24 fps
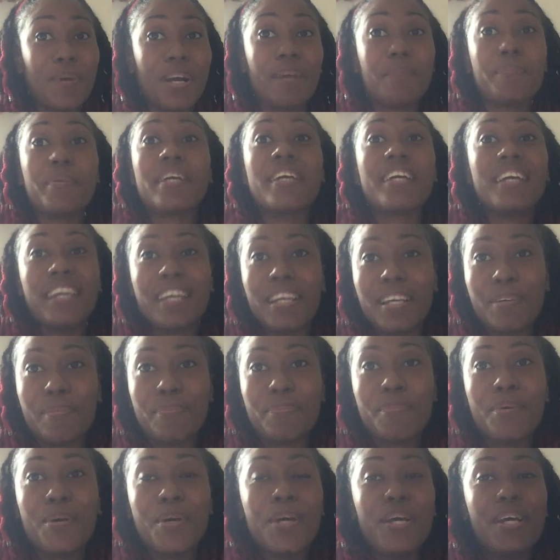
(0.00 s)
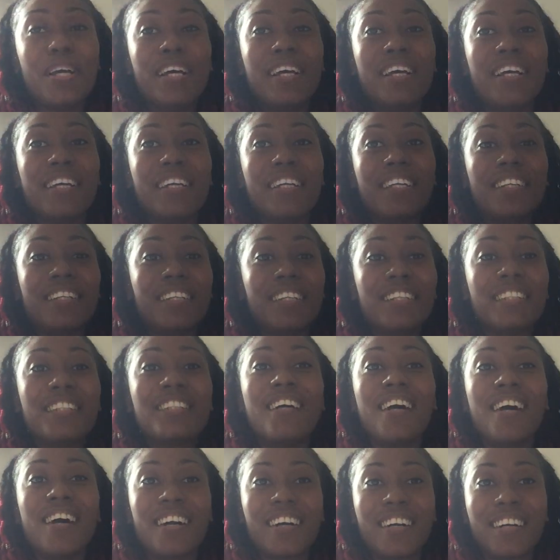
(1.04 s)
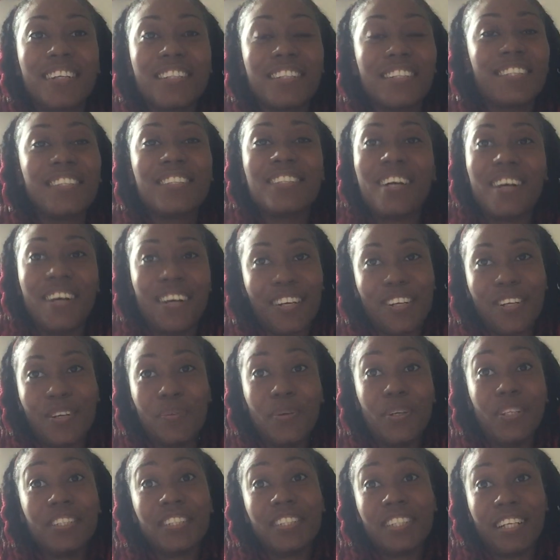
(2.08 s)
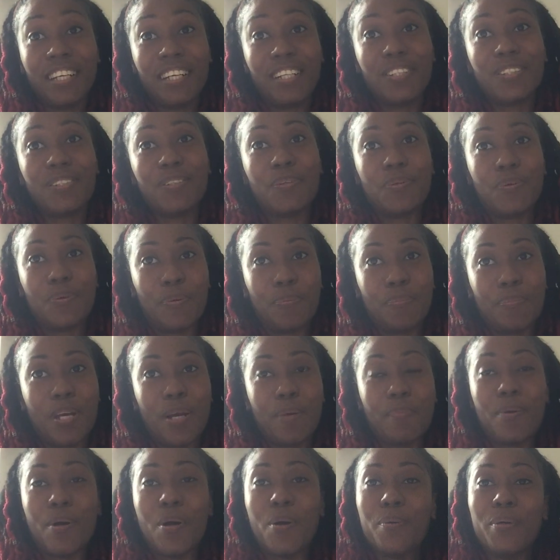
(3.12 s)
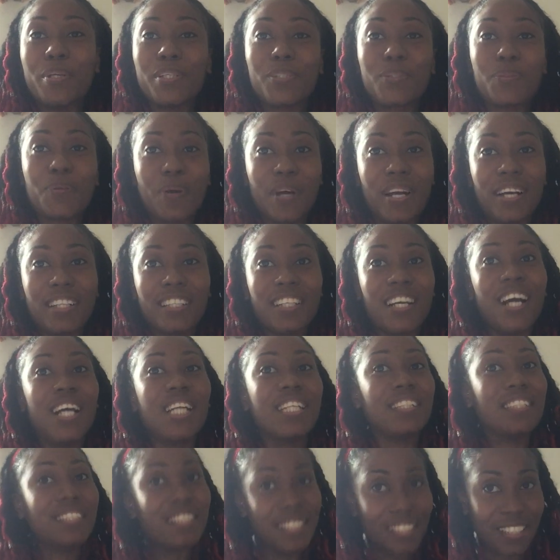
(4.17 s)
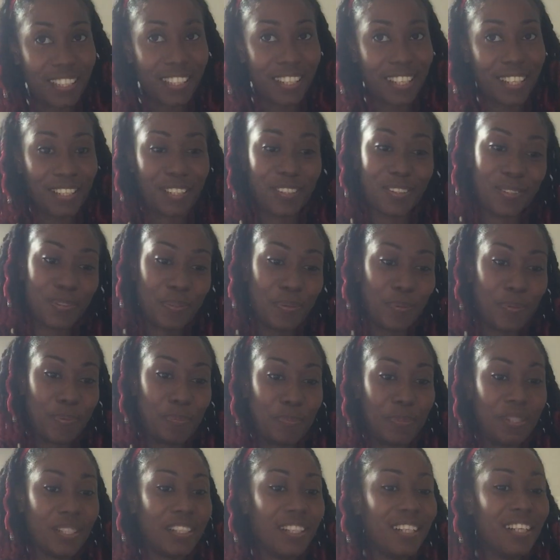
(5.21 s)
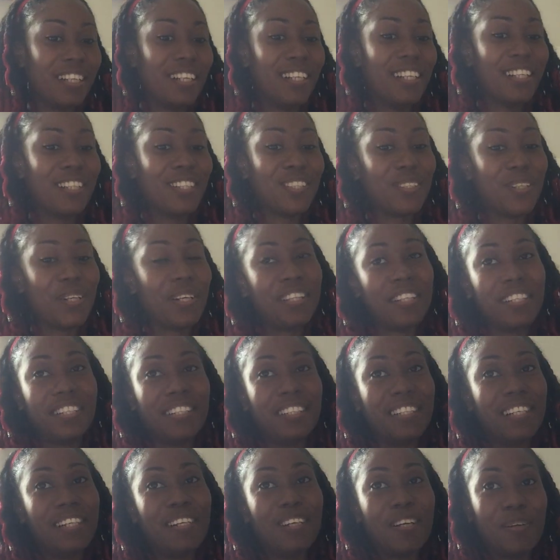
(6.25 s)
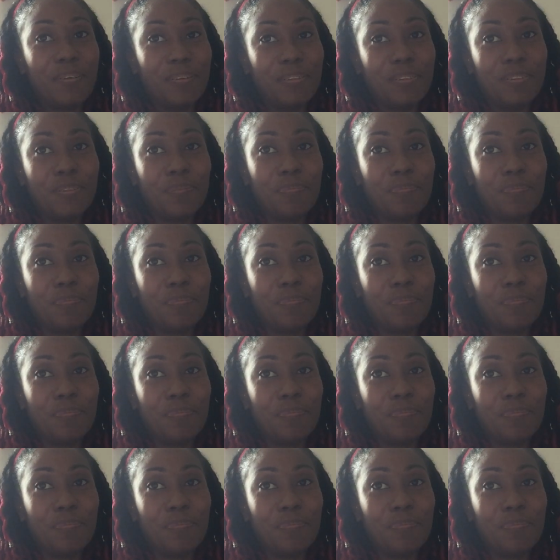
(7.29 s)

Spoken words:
became the talker once you get to know me. I'm always quiet until you get to know me. So I think they'll always